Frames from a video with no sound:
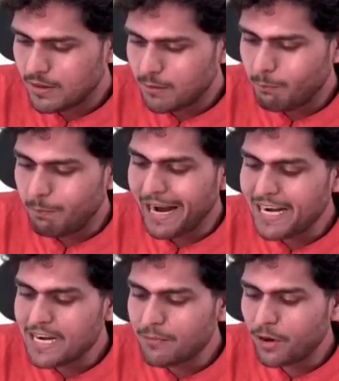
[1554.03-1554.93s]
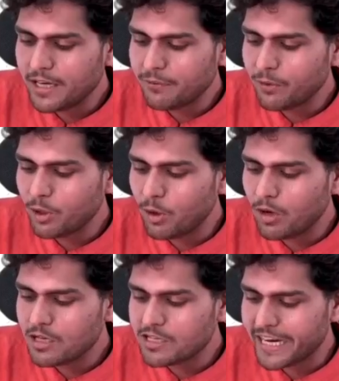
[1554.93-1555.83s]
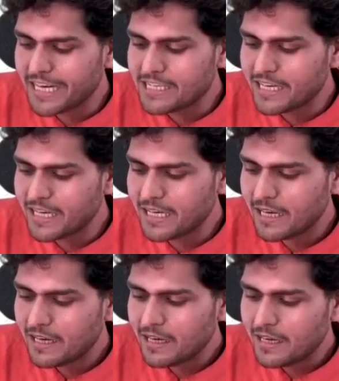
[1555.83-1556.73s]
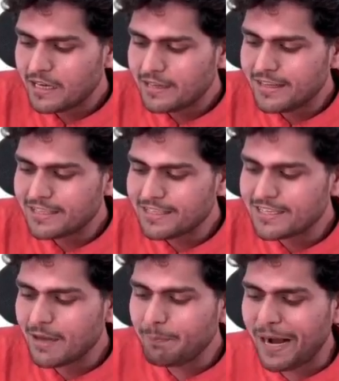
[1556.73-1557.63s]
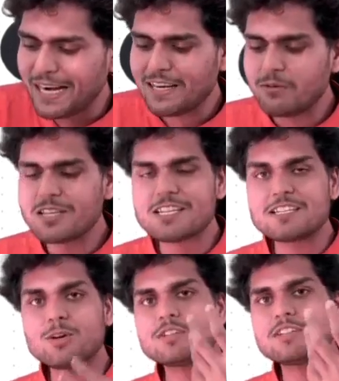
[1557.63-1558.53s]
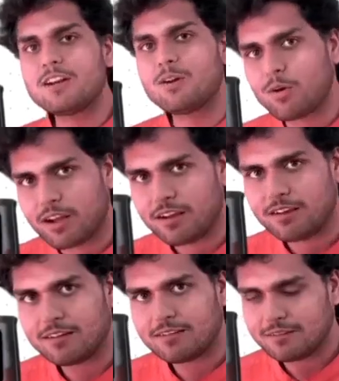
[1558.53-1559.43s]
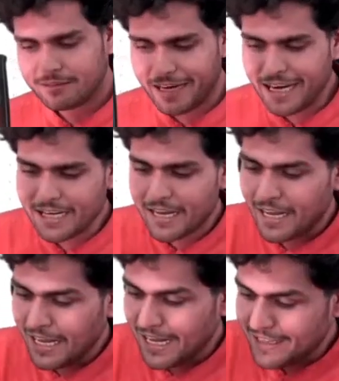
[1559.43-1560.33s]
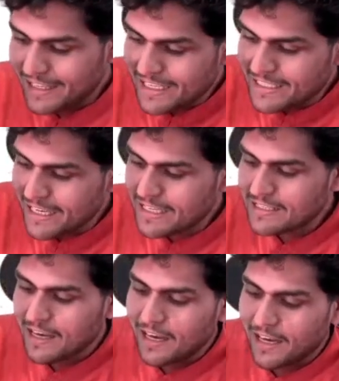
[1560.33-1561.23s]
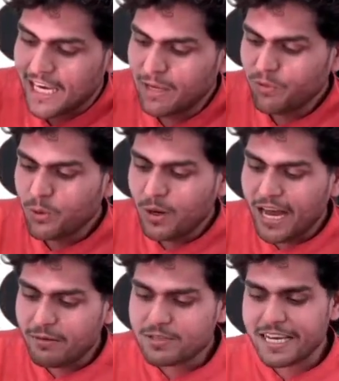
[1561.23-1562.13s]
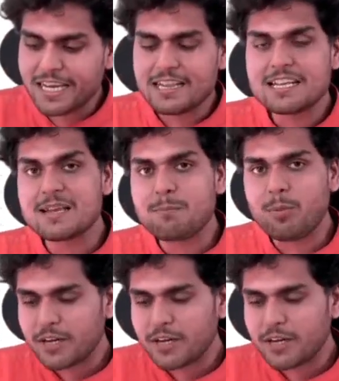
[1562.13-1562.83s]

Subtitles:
By default, if you don't change it, this is the pattern which is used in Node, right? This is, if you have seen this import